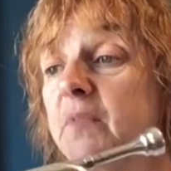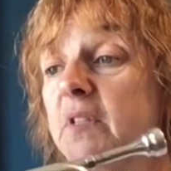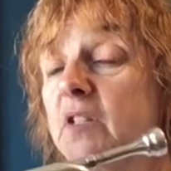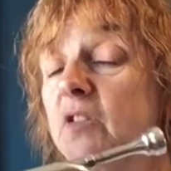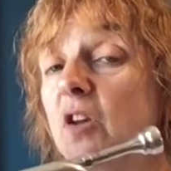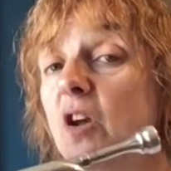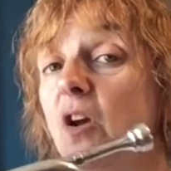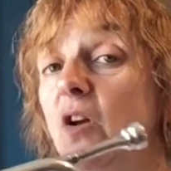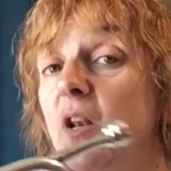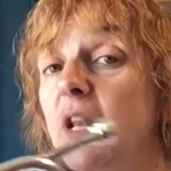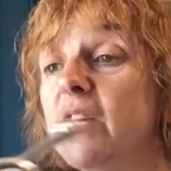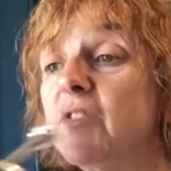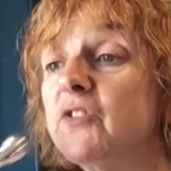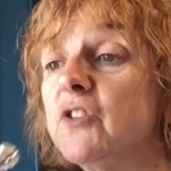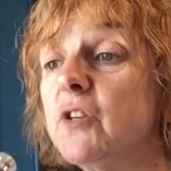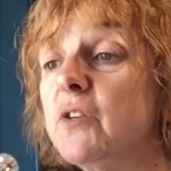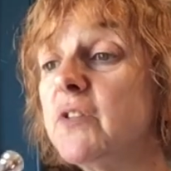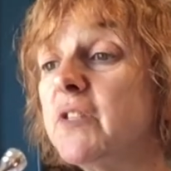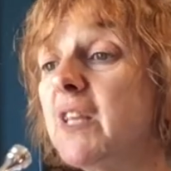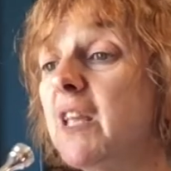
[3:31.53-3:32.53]
So let's
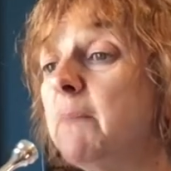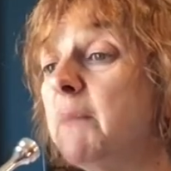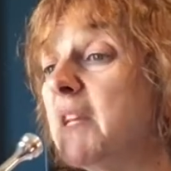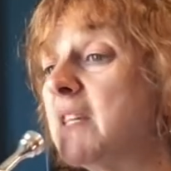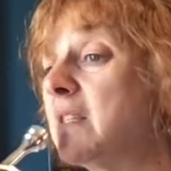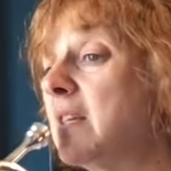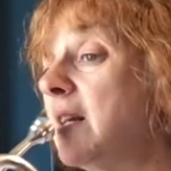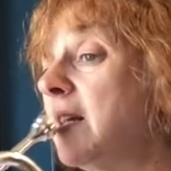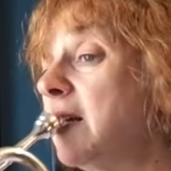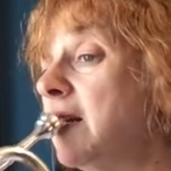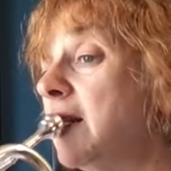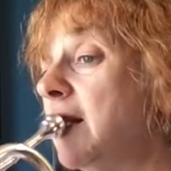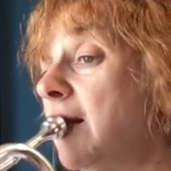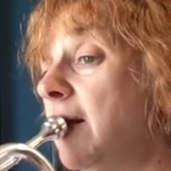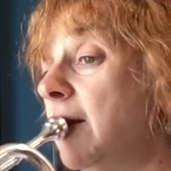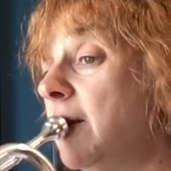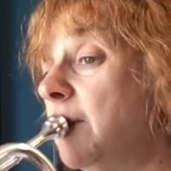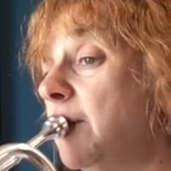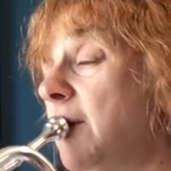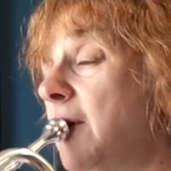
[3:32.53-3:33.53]
do C
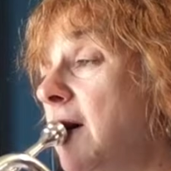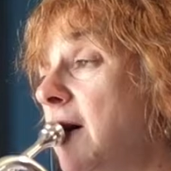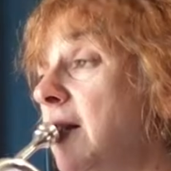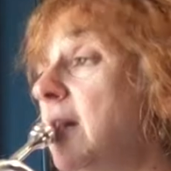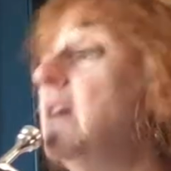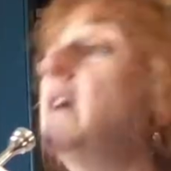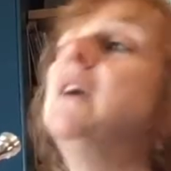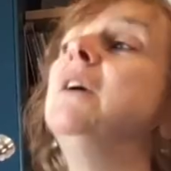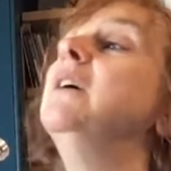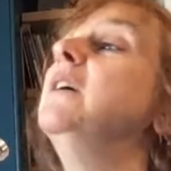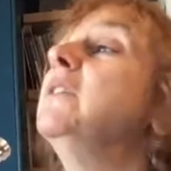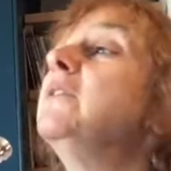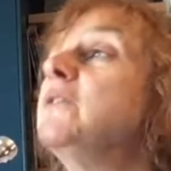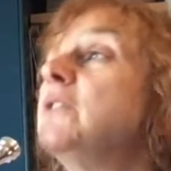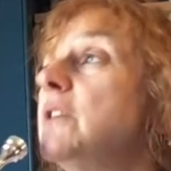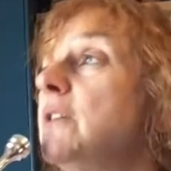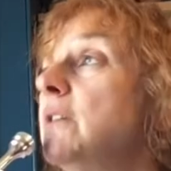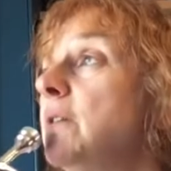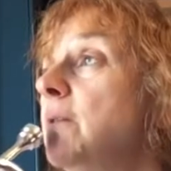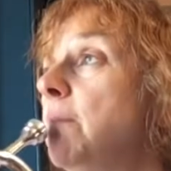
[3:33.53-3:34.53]
mixolydian. 1,
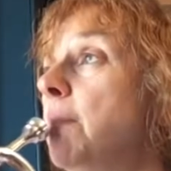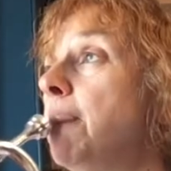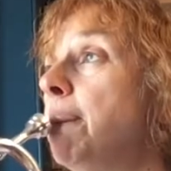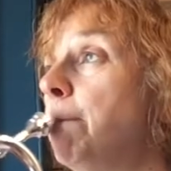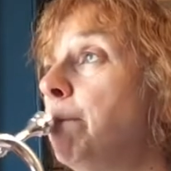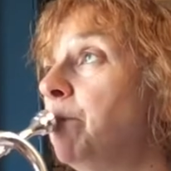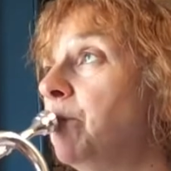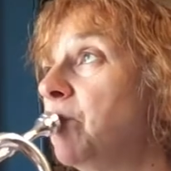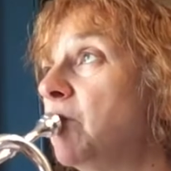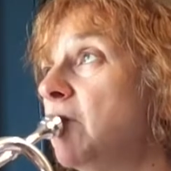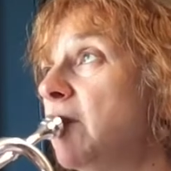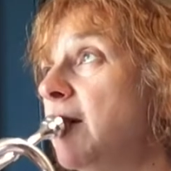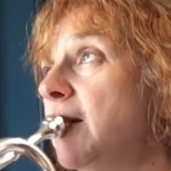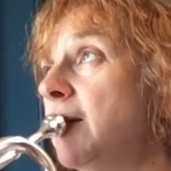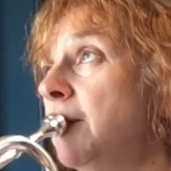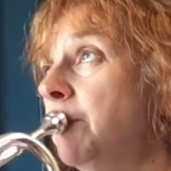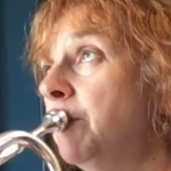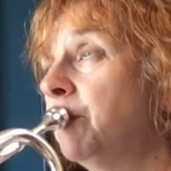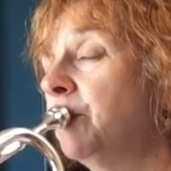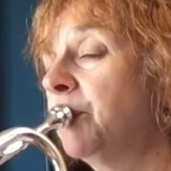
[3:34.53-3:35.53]
2,
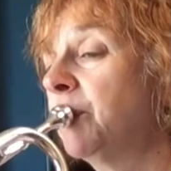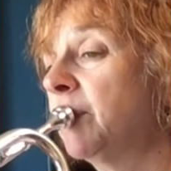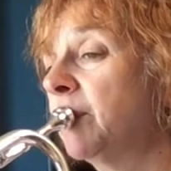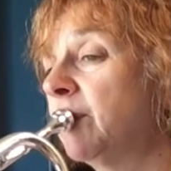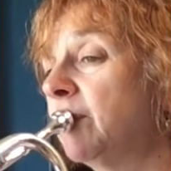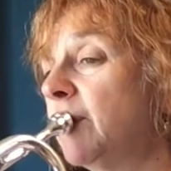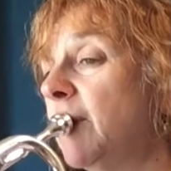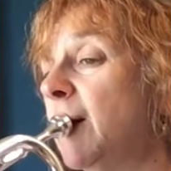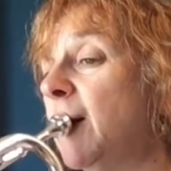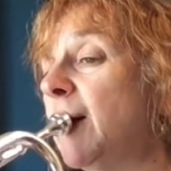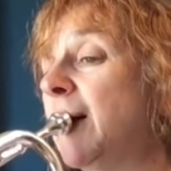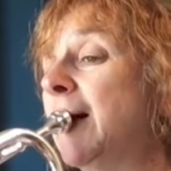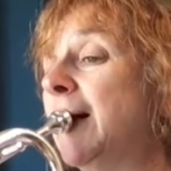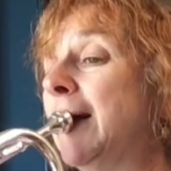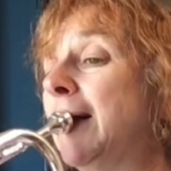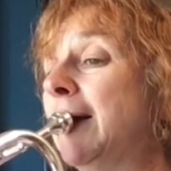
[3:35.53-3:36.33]
3, 4.